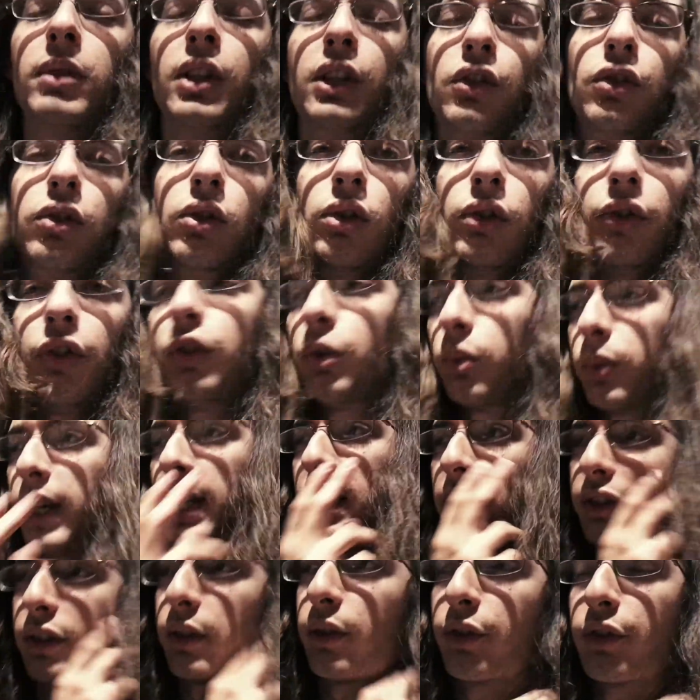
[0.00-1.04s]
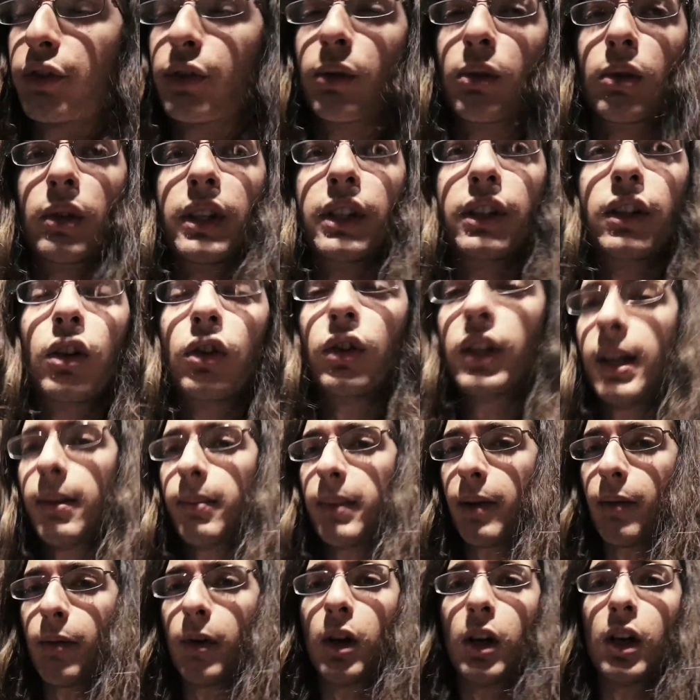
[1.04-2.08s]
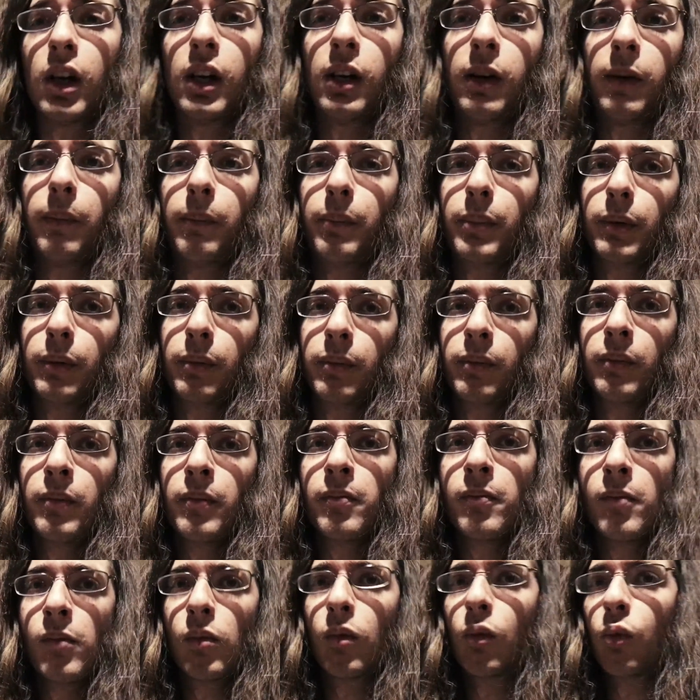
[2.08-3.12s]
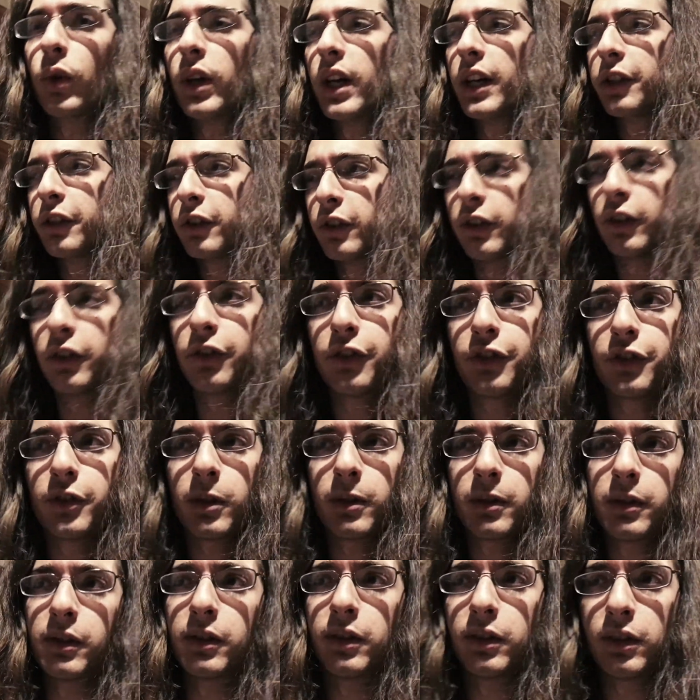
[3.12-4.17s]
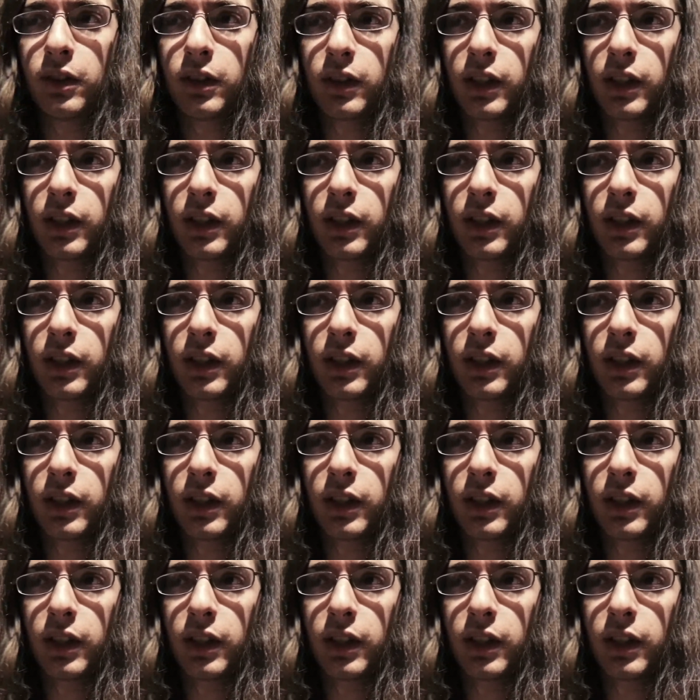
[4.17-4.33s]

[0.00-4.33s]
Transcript: control to write his own story, don't get me wrong, but under certain